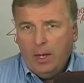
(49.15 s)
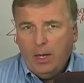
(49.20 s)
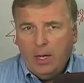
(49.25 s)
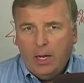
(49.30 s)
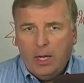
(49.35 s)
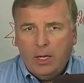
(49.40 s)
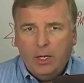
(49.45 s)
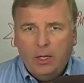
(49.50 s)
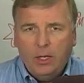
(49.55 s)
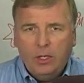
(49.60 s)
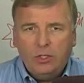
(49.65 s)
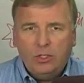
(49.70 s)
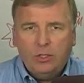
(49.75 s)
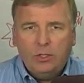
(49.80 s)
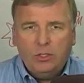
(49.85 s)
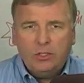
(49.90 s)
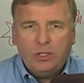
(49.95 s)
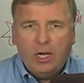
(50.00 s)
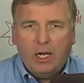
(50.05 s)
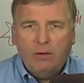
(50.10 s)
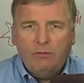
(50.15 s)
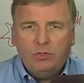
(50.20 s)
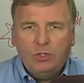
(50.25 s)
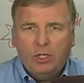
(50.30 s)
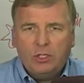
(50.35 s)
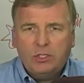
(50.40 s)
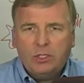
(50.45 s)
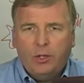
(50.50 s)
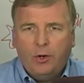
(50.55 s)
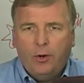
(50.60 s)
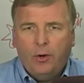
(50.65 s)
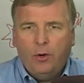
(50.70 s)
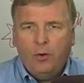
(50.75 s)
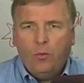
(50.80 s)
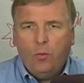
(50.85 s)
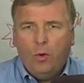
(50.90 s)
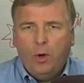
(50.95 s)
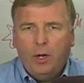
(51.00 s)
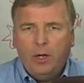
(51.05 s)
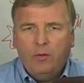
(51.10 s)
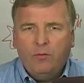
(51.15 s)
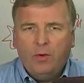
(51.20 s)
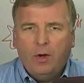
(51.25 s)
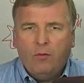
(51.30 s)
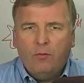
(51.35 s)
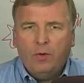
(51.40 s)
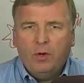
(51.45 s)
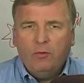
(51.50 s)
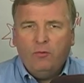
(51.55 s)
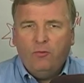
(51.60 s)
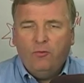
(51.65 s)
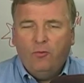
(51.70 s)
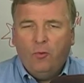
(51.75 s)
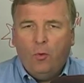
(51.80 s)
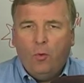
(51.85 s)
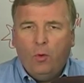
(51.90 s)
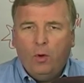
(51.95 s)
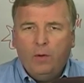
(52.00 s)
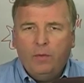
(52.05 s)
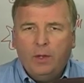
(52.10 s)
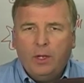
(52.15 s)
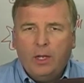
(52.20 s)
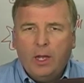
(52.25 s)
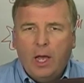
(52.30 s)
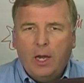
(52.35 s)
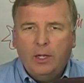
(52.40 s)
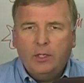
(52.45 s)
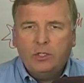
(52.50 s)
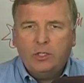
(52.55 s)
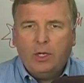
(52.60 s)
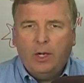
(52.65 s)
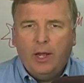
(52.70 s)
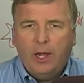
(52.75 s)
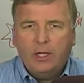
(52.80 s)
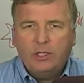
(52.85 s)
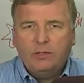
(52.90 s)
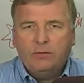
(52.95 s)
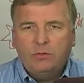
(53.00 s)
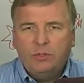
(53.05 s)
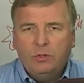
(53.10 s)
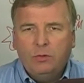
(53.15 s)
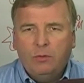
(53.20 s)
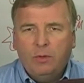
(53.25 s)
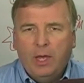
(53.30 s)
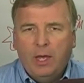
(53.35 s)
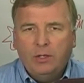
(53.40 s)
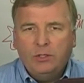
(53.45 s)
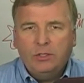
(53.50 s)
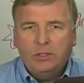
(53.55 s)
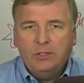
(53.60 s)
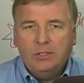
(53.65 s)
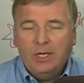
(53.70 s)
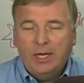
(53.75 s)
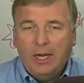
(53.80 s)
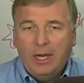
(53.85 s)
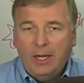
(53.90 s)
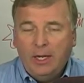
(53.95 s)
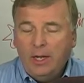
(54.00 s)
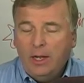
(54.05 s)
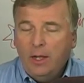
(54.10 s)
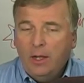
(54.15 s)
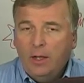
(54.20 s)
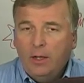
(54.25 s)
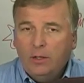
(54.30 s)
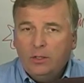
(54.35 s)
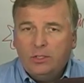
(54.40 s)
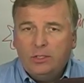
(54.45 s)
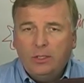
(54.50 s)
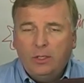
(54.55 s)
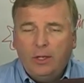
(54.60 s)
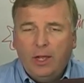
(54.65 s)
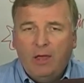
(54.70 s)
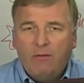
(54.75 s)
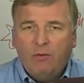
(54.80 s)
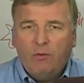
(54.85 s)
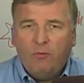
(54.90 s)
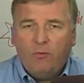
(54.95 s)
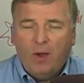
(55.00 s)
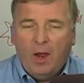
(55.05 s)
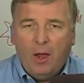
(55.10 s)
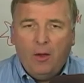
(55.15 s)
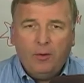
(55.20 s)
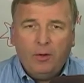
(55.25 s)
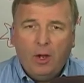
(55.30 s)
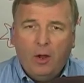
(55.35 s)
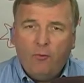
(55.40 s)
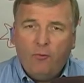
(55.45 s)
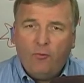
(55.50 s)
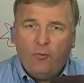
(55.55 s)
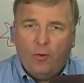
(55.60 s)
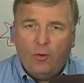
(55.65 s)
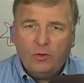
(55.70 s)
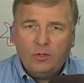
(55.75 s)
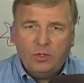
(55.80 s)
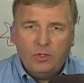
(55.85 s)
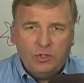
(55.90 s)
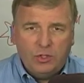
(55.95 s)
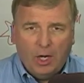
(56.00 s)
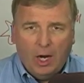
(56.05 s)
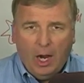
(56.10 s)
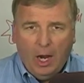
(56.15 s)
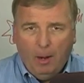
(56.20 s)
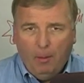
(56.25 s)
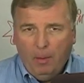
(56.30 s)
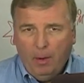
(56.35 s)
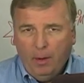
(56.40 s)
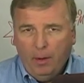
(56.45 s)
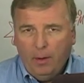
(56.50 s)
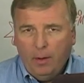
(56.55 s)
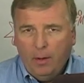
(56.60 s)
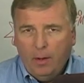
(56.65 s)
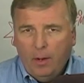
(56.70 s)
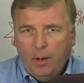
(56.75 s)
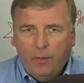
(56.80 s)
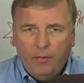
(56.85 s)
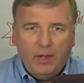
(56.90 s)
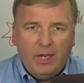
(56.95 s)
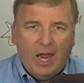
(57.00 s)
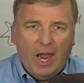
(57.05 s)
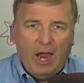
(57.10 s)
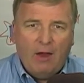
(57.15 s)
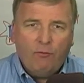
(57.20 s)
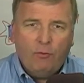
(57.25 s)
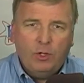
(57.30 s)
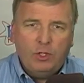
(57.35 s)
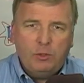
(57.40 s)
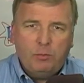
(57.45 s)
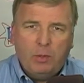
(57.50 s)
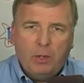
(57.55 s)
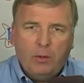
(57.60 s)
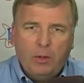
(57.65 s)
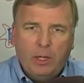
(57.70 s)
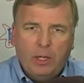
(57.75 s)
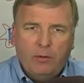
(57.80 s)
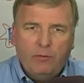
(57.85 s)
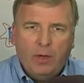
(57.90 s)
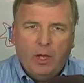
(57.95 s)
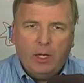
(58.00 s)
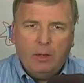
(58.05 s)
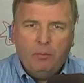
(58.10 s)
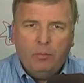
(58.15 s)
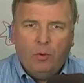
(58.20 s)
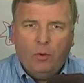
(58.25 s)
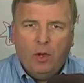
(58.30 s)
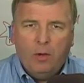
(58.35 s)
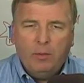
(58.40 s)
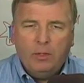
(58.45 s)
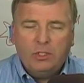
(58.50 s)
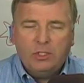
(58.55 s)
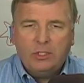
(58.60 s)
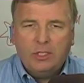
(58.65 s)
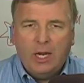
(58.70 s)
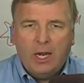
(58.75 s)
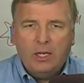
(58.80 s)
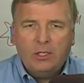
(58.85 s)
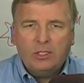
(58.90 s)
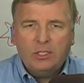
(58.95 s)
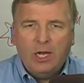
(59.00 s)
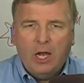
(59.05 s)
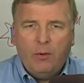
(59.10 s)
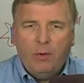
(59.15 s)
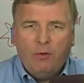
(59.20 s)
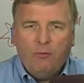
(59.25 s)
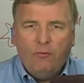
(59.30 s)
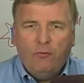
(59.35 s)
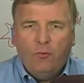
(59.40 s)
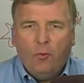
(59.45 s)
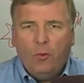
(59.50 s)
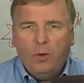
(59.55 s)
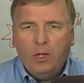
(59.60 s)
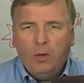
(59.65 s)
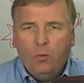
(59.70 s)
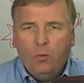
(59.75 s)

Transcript: In addition, as I have just learned, one of every four in the college class of 2010 still haven't found a first job. The average period of unemployment stands now at 40